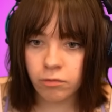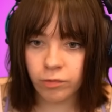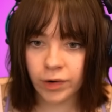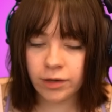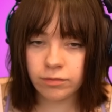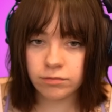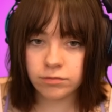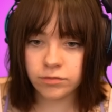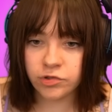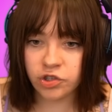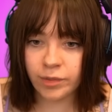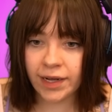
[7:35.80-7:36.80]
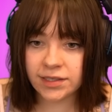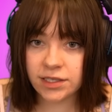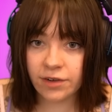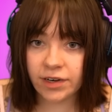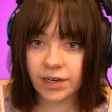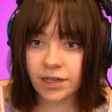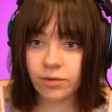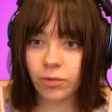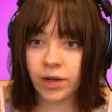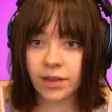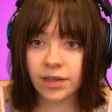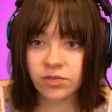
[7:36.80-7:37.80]
well, too bad Stephanie didn't
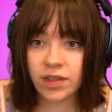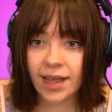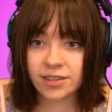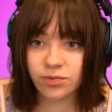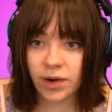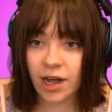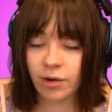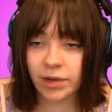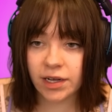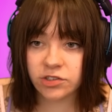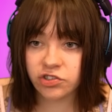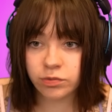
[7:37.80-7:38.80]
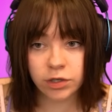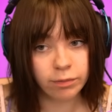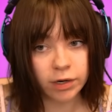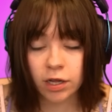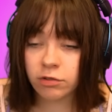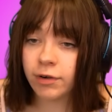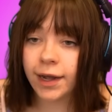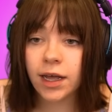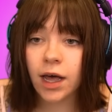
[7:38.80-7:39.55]
win this last round because she would have been on the right